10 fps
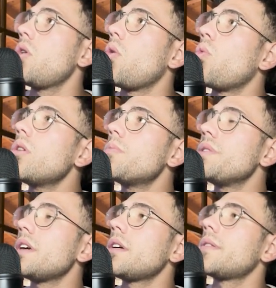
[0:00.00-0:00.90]
will
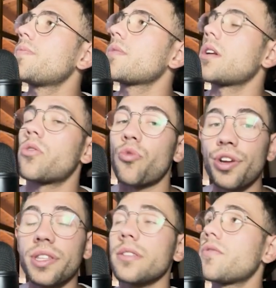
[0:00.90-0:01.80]
be
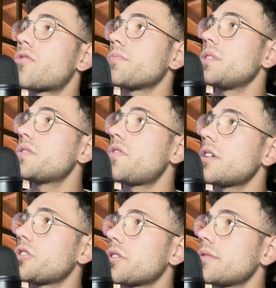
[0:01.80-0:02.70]
reading from this
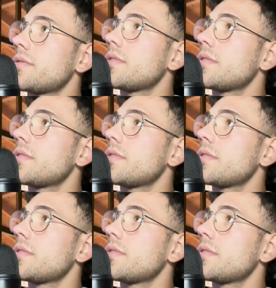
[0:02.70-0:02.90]
function,